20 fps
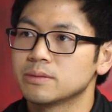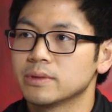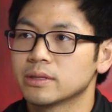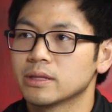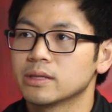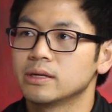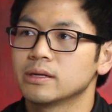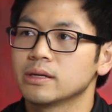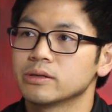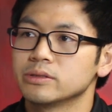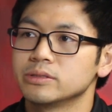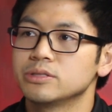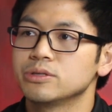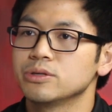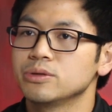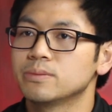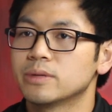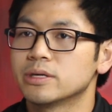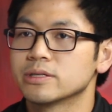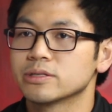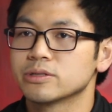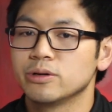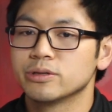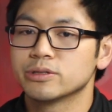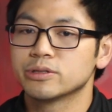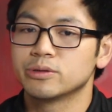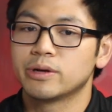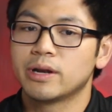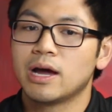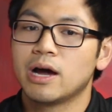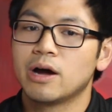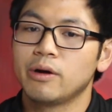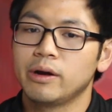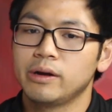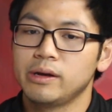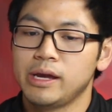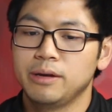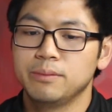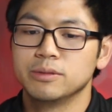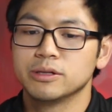but then consumers also now
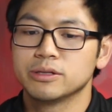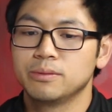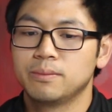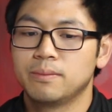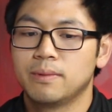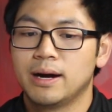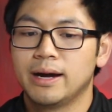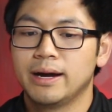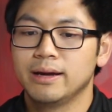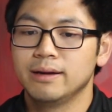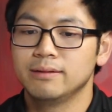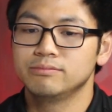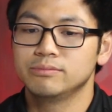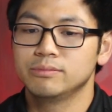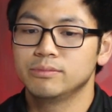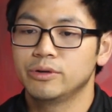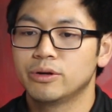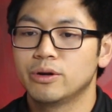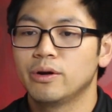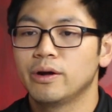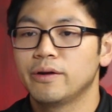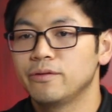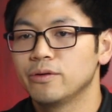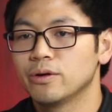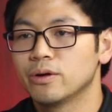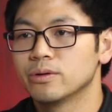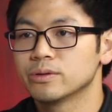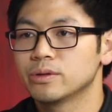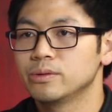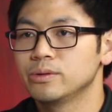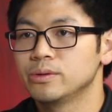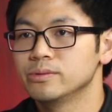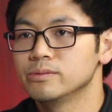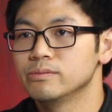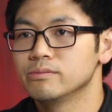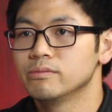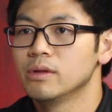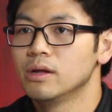able to buy, you know, if you go to